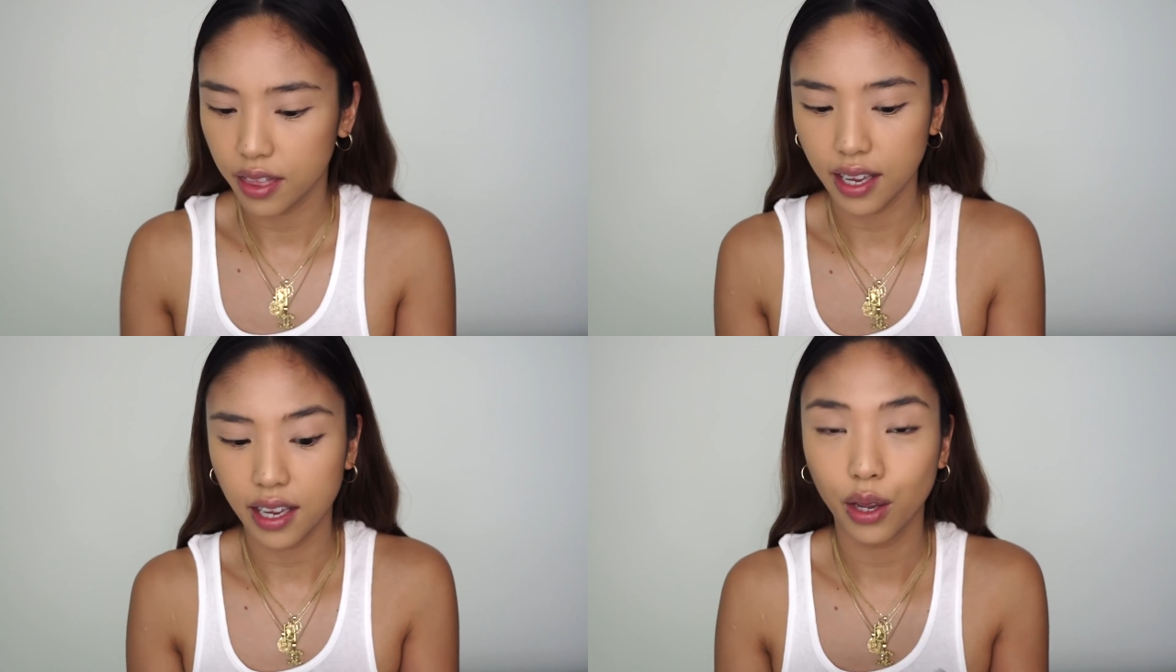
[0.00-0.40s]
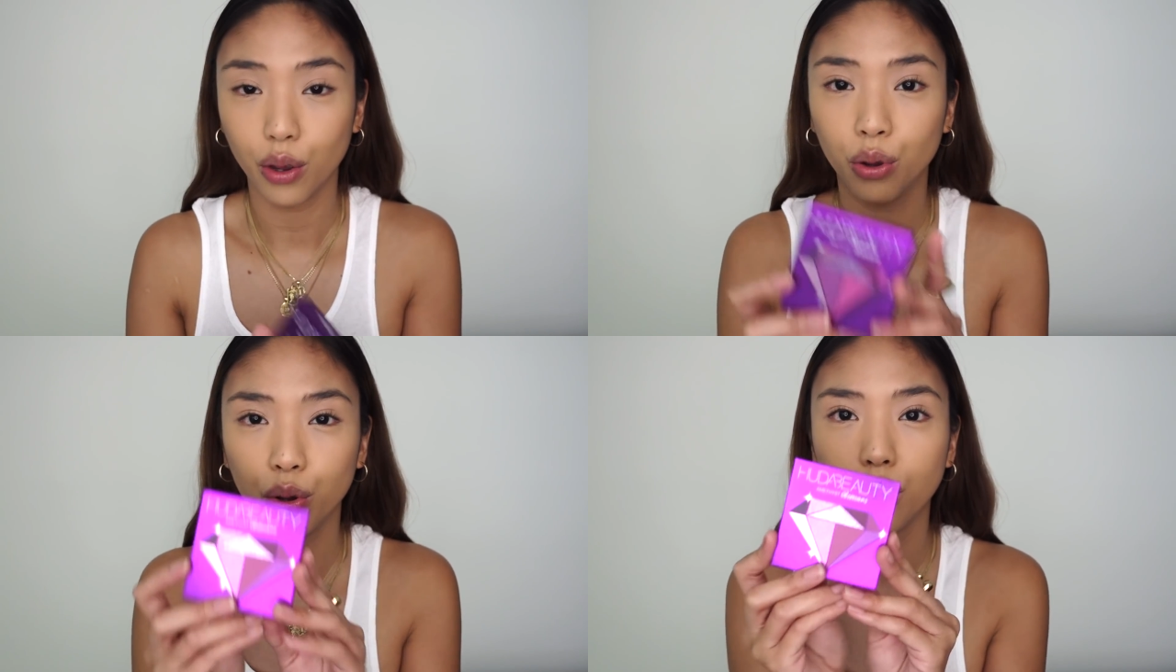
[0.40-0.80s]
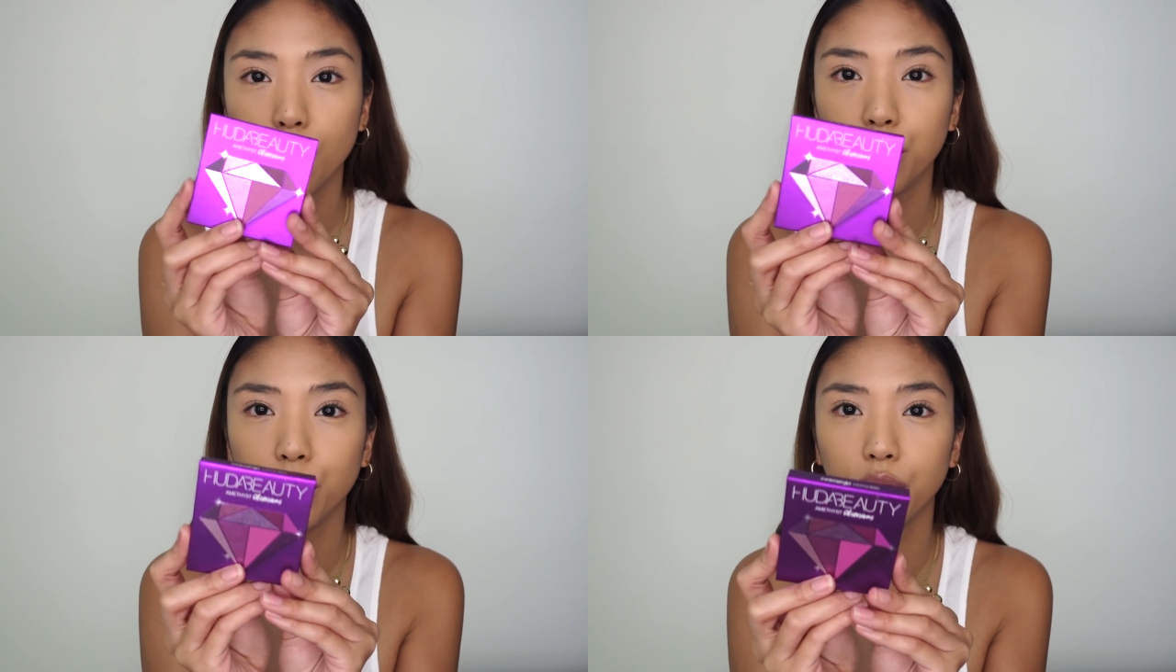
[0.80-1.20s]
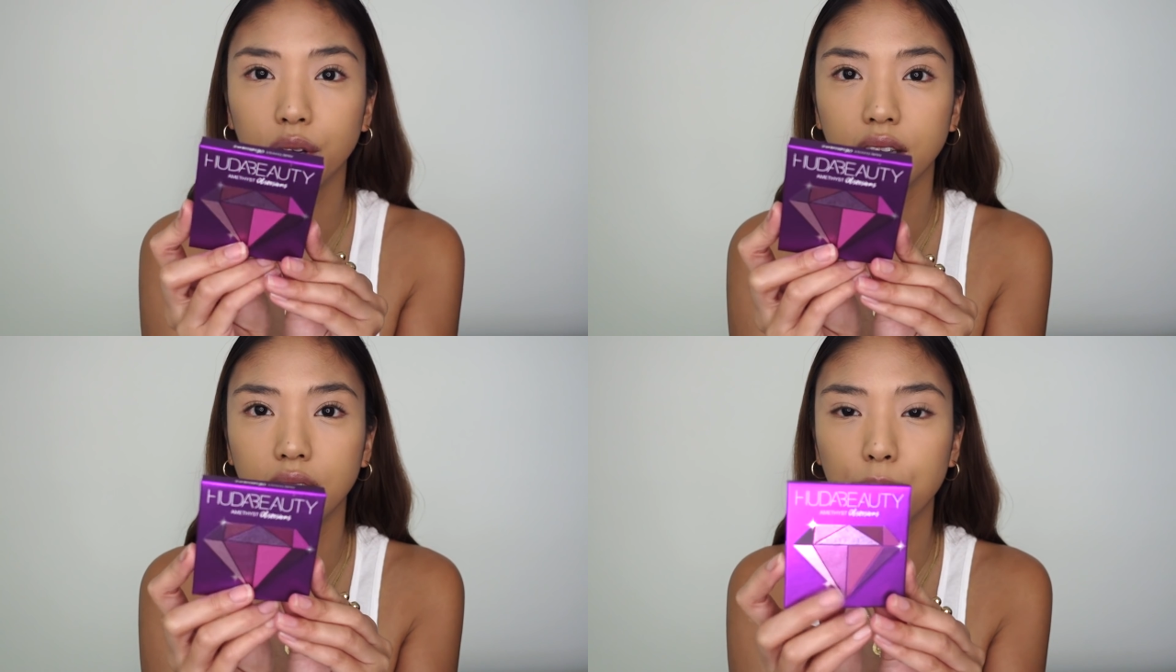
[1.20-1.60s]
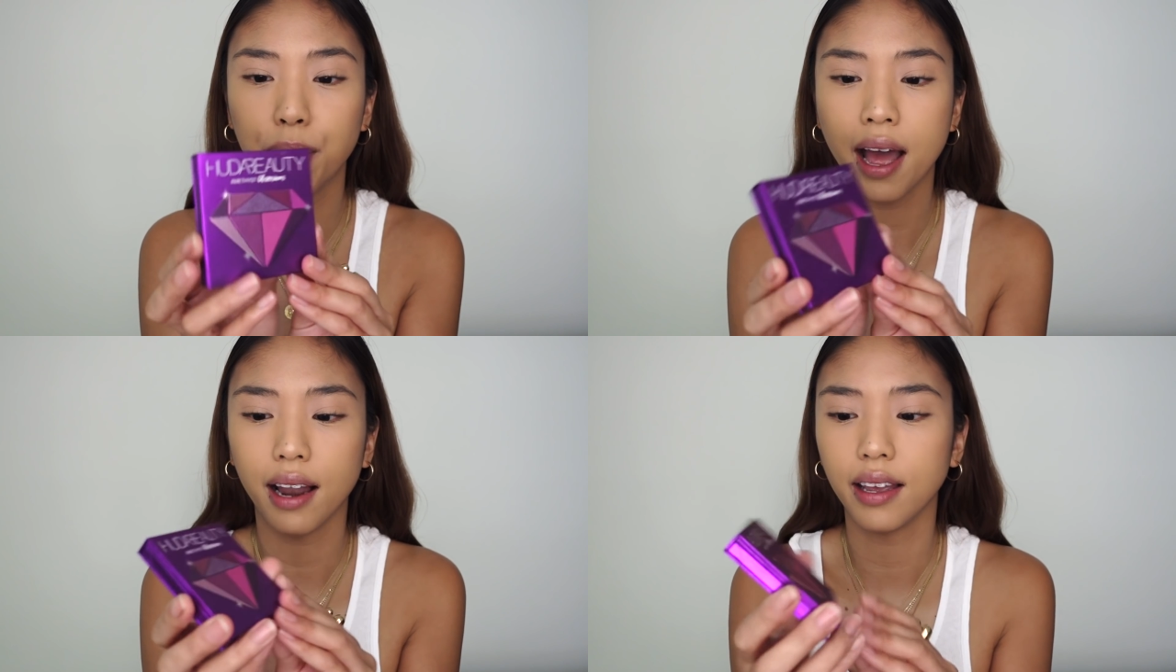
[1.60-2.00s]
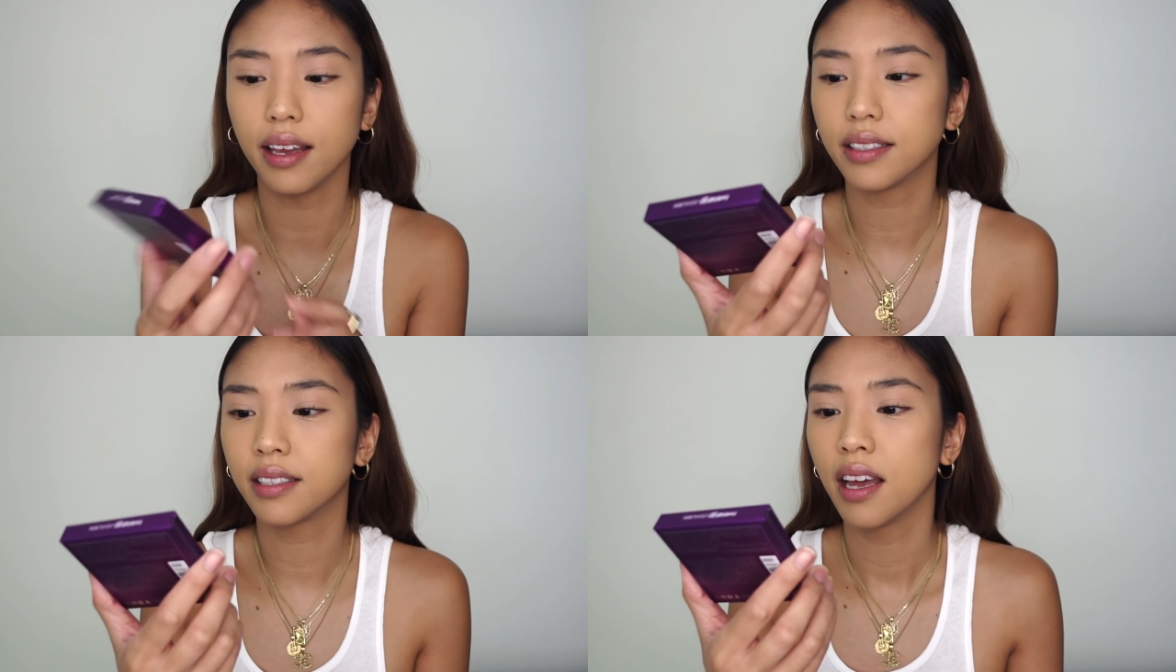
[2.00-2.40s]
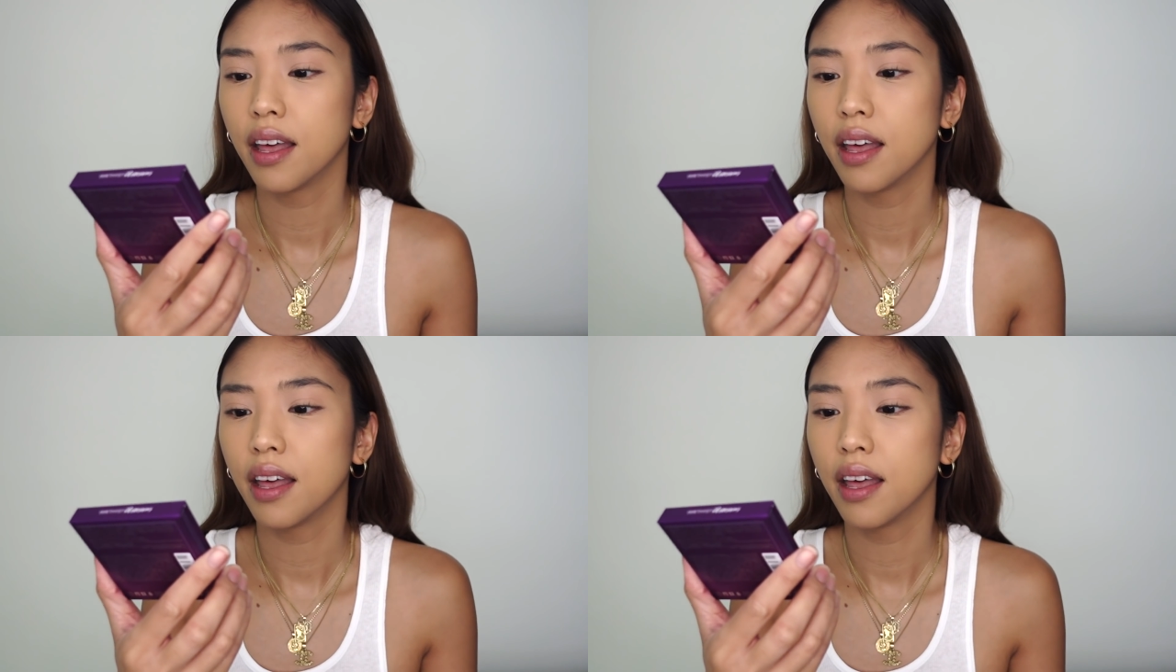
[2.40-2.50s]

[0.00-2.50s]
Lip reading: the Huda Beauty palette.